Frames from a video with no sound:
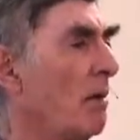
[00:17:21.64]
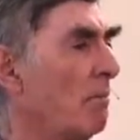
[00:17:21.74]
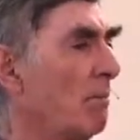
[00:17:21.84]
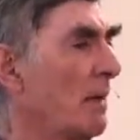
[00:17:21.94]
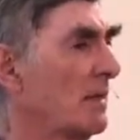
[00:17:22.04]

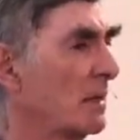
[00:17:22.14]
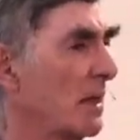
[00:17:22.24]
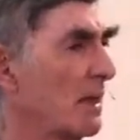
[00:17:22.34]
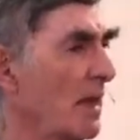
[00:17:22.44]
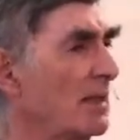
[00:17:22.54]

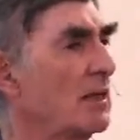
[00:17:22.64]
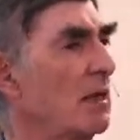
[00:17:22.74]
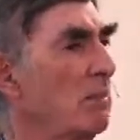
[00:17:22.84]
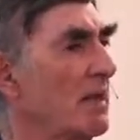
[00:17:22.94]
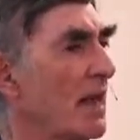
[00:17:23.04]
But later he
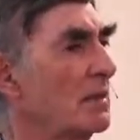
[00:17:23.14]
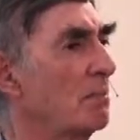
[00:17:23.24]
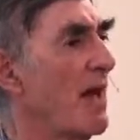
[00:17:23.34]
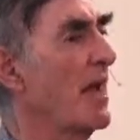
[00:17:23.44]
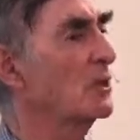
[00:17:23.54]
began to
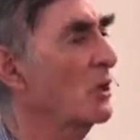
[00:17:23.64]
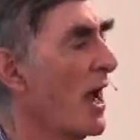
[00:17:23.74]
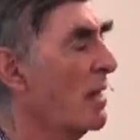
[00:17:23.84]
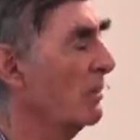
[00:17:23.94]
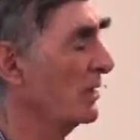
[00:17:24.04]

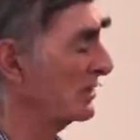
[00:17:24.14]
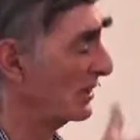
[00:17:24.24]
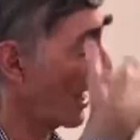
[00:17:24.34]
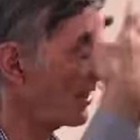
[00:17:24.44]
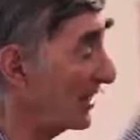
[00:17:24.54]
backtrack because
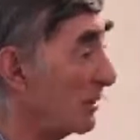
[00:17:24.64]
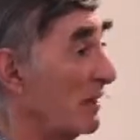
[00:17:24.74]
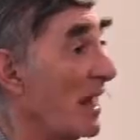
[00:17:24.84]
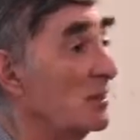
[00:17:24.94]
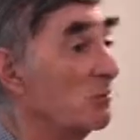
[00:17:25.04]
I think he
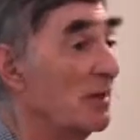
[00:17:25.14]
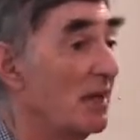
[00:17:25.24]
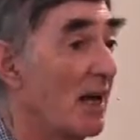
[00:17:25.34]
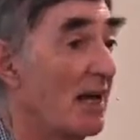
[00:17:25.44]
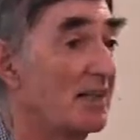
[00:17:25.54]
began to
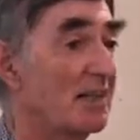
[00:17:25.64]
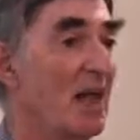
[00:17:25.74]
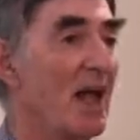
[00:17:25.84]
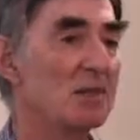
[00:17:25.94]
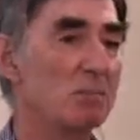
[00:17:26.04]
realize,
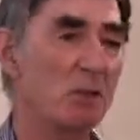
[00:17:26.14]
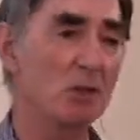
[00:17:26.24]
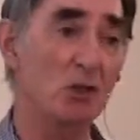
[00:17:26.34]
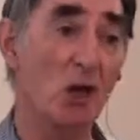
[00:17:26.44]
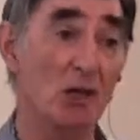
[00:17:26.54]
as most
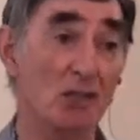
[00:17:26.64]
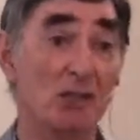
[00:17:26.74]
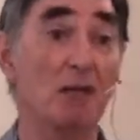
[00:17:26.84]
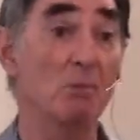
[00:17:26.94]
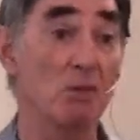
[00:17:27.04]
scholars
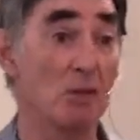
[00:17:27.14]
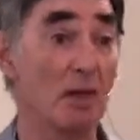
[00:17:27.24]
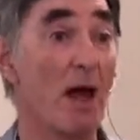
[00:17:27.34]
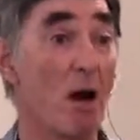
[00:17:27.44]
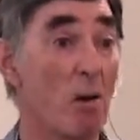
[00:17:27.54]
seem to
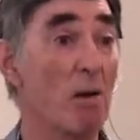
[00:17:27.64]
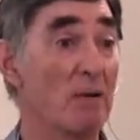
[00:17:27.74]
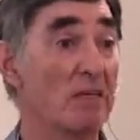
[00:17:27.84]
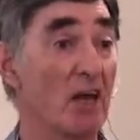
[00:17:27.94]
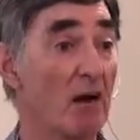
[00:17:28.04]
now,
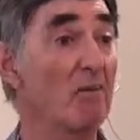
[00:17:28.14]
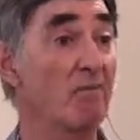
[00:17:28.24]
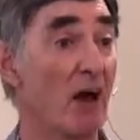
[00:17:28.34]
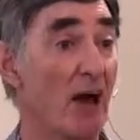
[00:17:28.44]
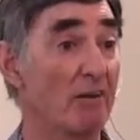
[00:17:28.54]
be
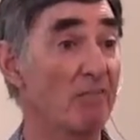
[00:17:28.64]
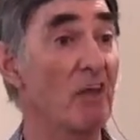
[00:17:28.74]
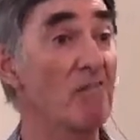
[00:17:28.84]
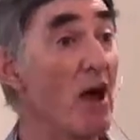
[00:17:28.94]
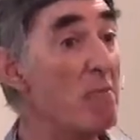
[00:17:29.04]
terrified,
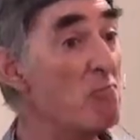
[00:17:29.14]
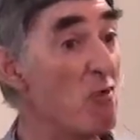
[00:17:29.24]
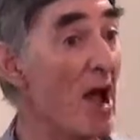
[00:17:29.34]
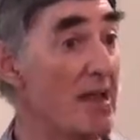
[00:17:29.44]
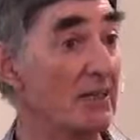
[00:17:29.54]
if I'm
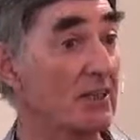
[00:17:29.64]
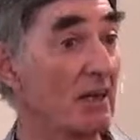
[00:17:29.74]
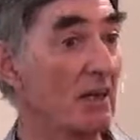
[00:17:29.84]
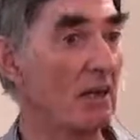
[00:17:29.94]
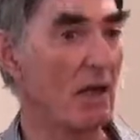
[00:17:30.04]
right,
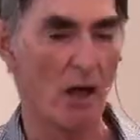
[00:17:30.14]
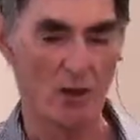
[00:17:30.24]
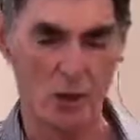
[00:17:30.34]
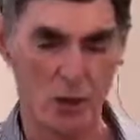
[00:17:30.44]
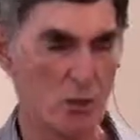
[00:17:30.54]
a
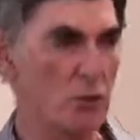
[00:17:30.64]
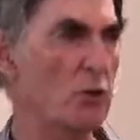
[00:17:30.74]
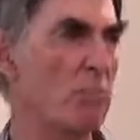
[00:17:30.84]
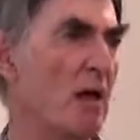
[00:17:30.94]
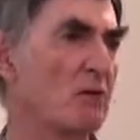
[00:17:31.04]
huge
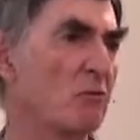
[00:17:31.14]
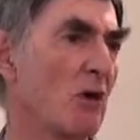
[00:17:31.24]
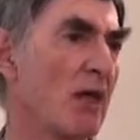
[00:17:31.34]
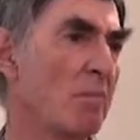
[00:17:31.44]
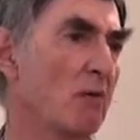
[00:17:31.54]
amount of
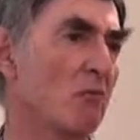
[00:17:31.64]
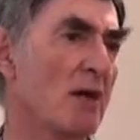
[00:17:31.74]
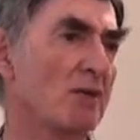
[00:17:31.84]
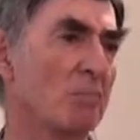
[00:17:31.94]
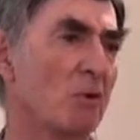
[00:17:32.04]
what they've been
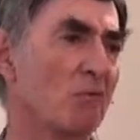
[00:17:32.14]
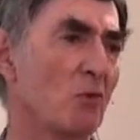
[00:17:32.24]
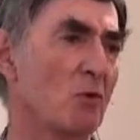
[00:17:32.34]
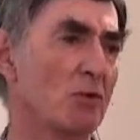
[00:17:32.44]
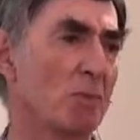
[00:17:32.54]
writing
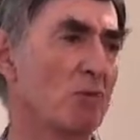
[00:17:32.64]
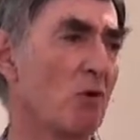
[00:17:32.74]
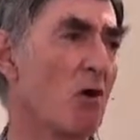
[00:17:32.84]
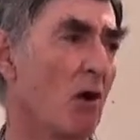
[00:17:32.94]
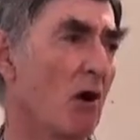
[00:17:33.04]
before has been
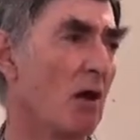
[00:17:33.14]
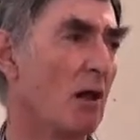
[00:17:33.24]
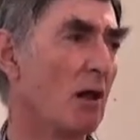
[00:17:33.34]
wrong.